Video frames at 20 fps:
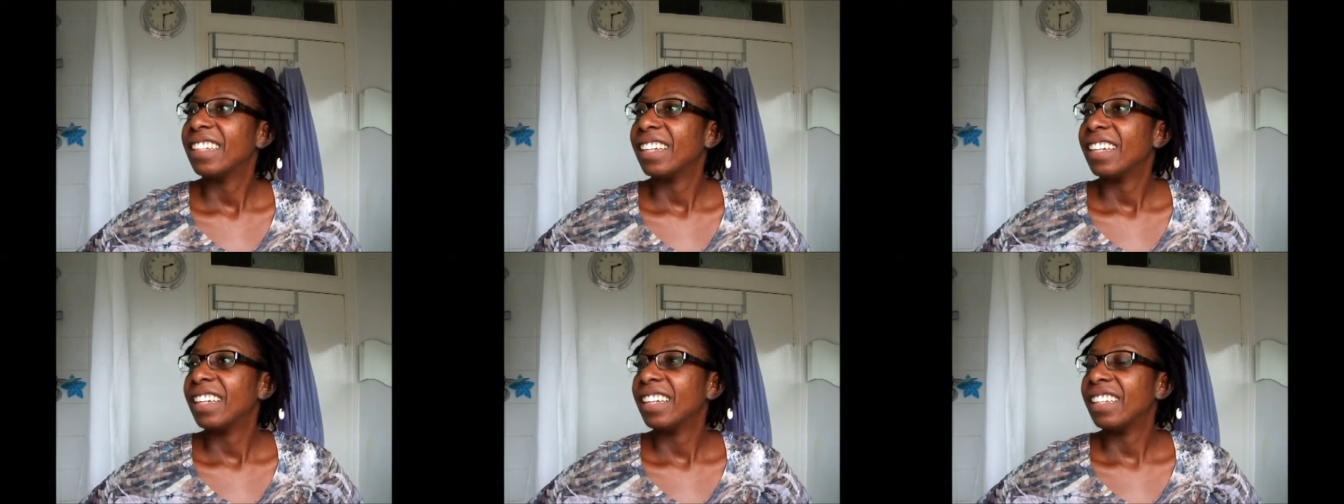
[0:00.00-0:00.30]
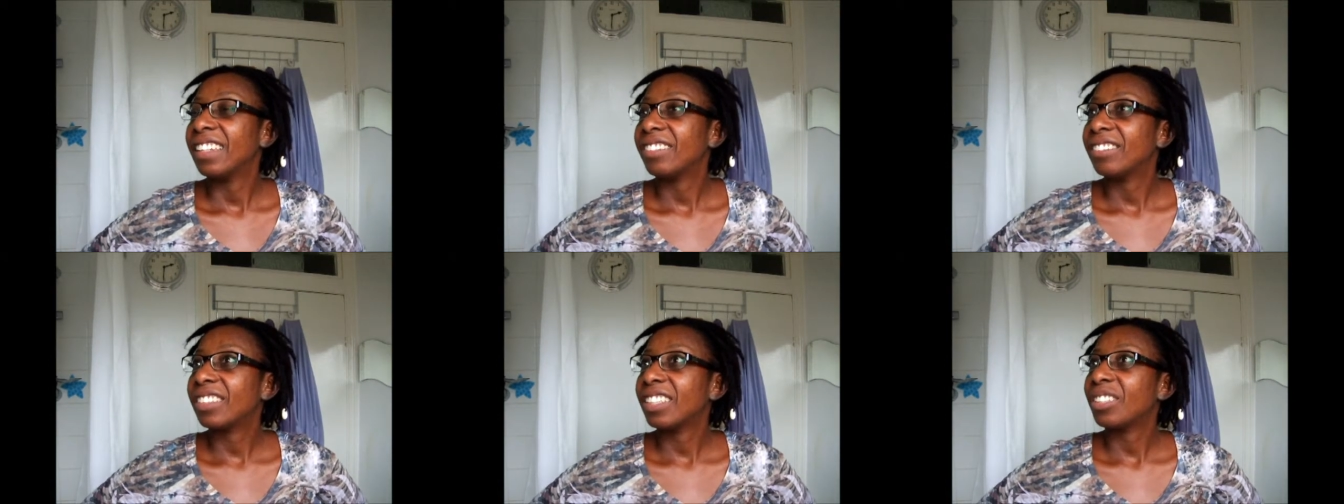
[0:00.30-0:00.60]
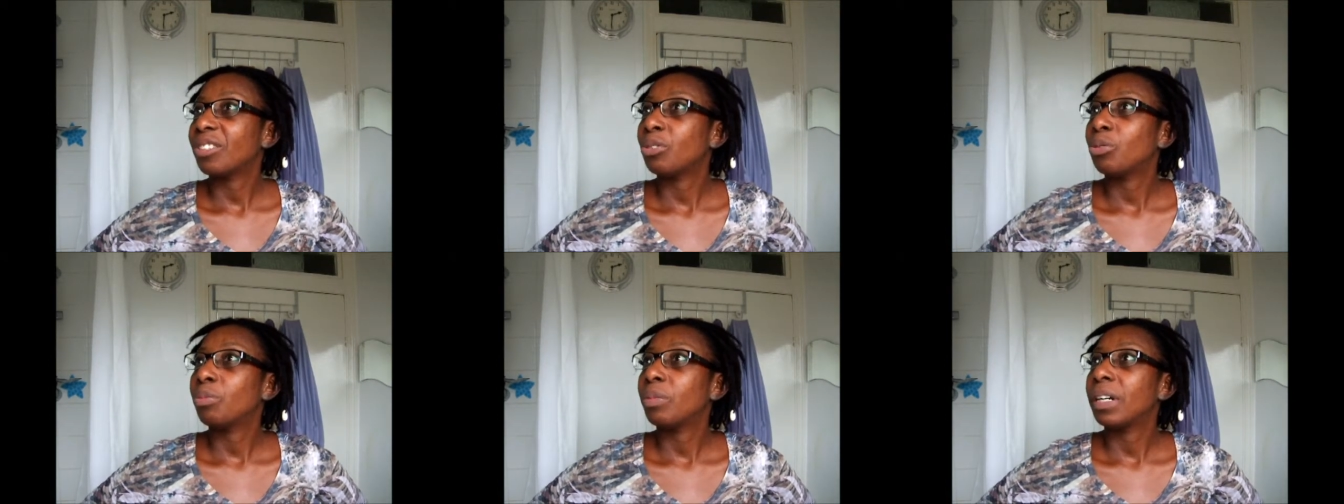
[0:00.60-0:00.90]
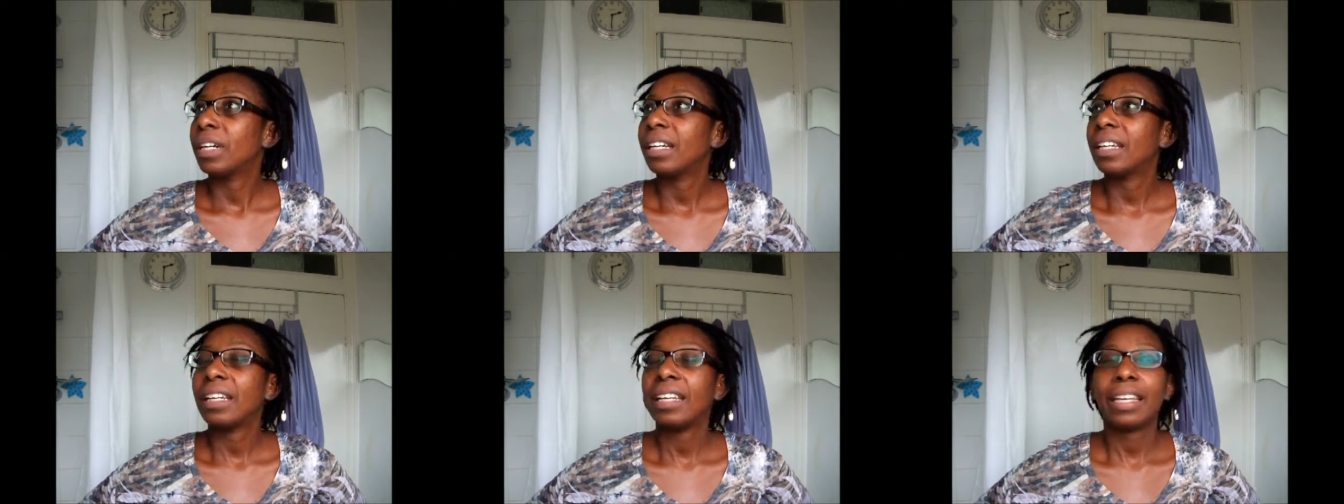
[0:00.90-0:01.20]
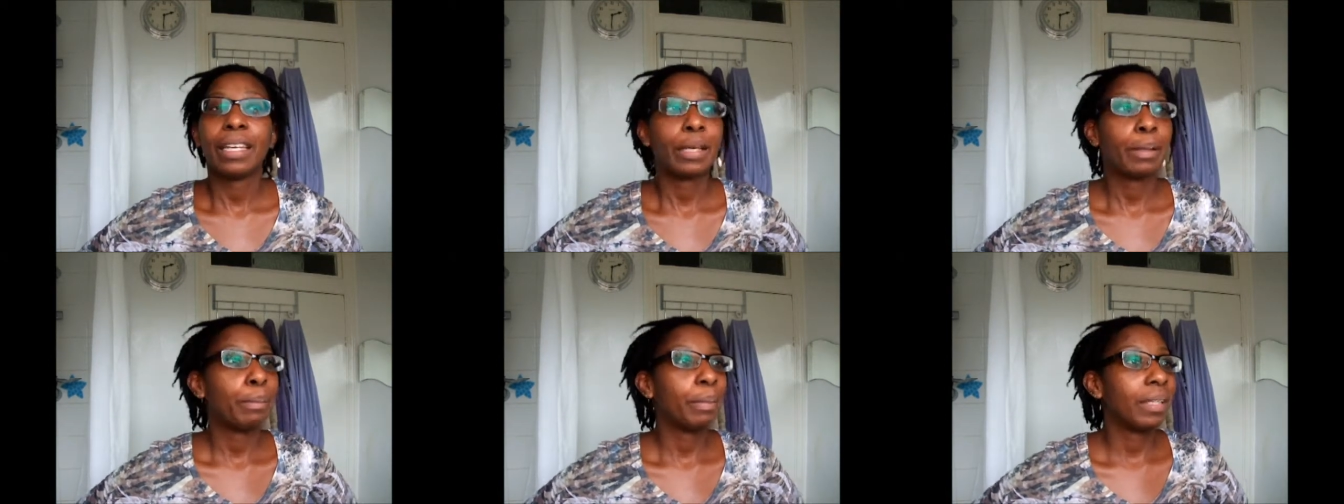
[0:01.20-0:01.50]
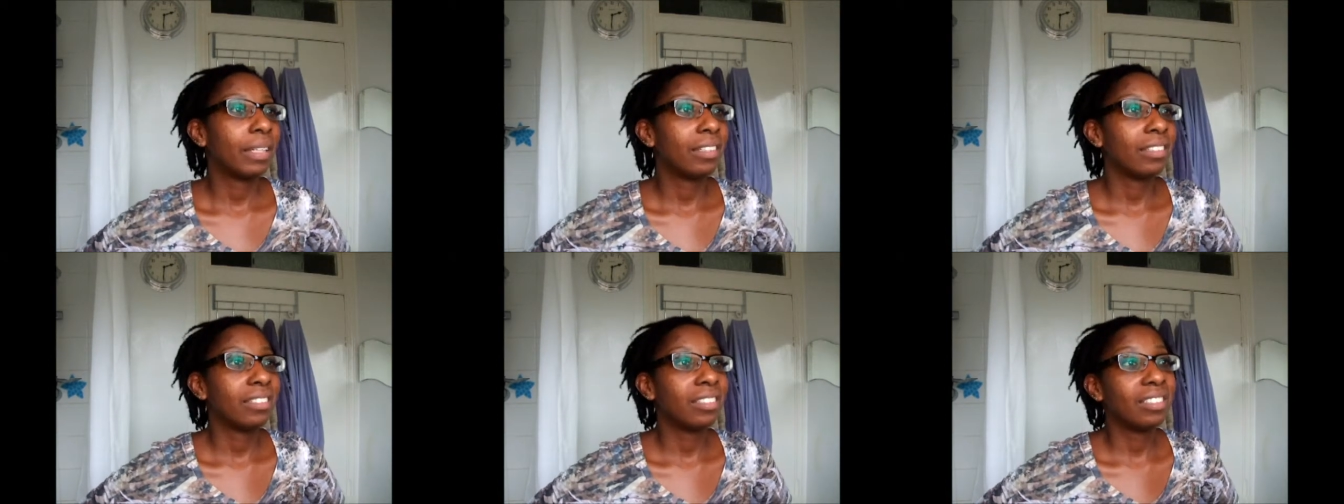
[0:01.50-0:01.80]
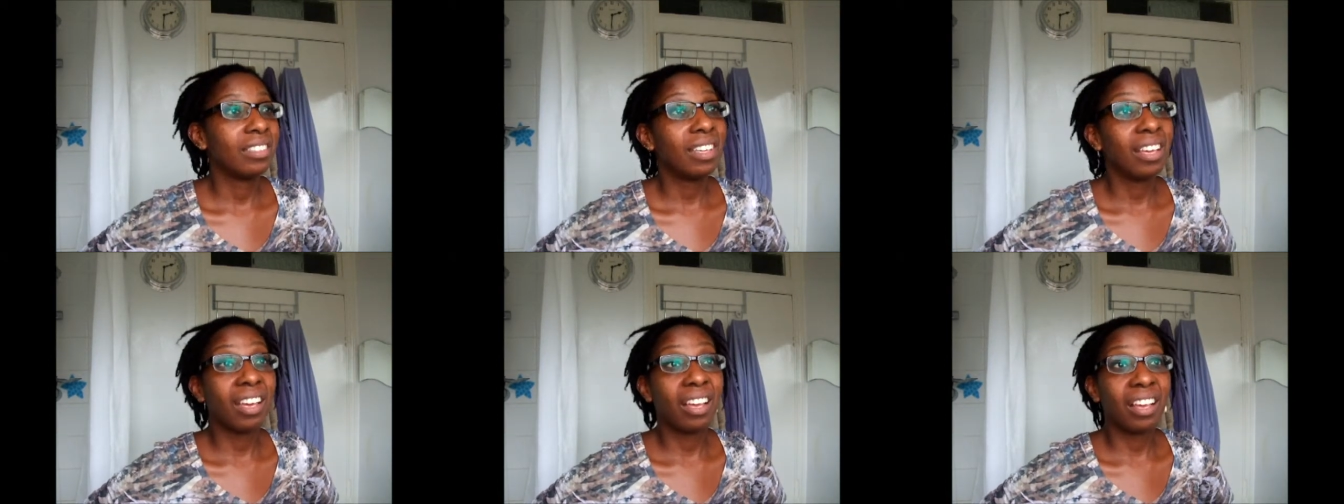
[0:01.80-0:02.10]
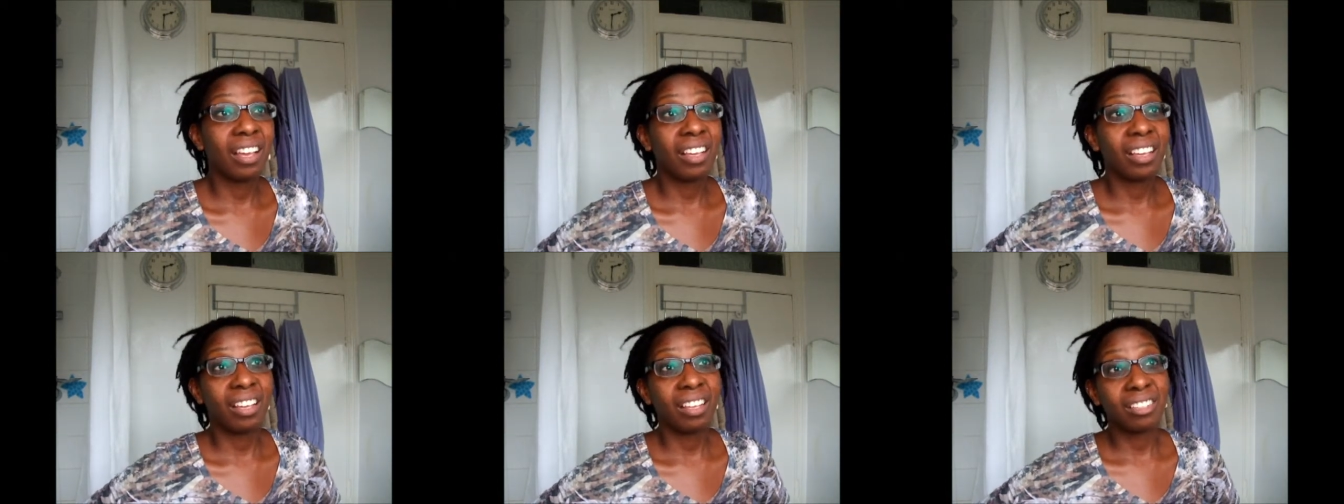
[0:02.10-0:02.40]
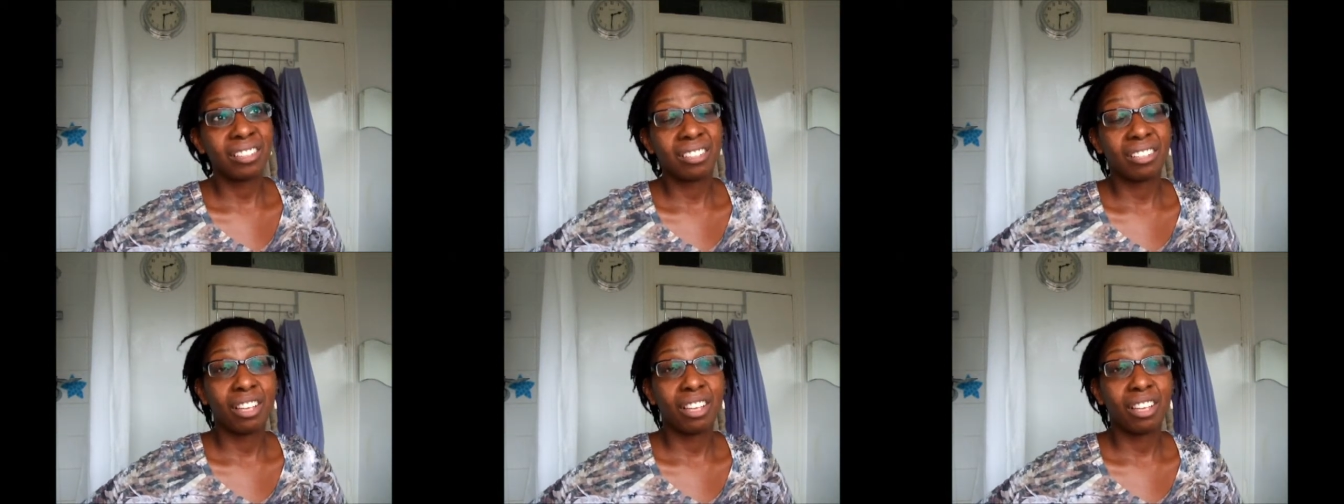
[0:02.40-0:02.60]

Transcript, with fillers: and I've done all my hair bits, yeah,